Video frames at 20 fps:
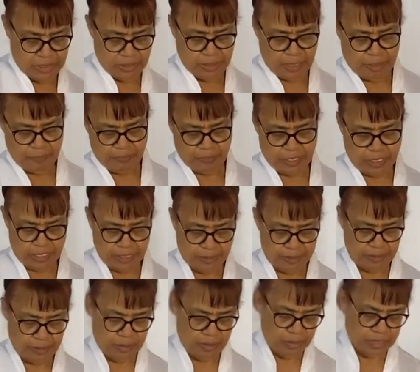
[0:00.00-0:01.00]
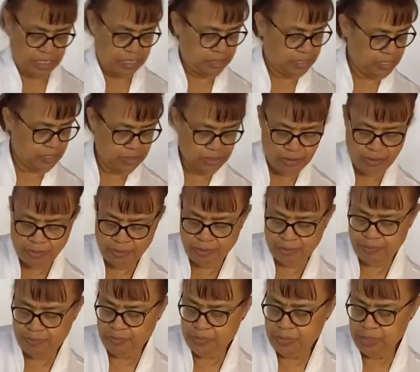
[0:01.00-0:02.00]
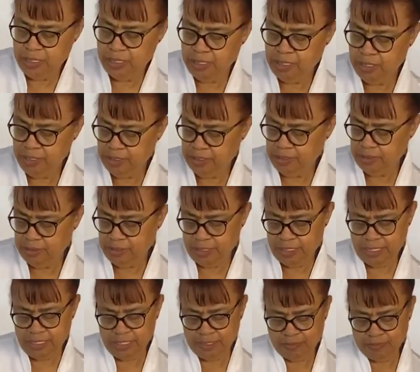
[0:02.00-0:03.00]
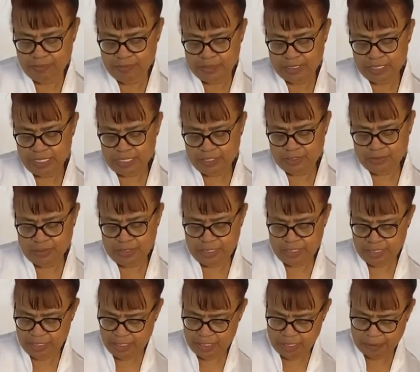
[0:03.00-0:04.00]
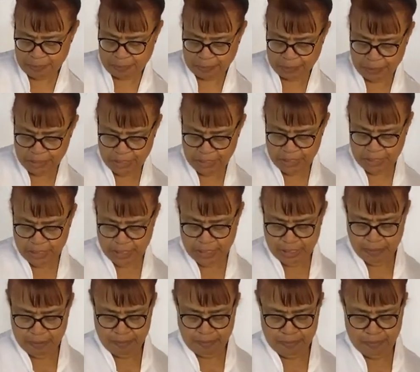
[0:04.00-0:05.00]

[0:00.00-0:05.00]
to do that for you. Okay, then you get it saturated in there pretty good.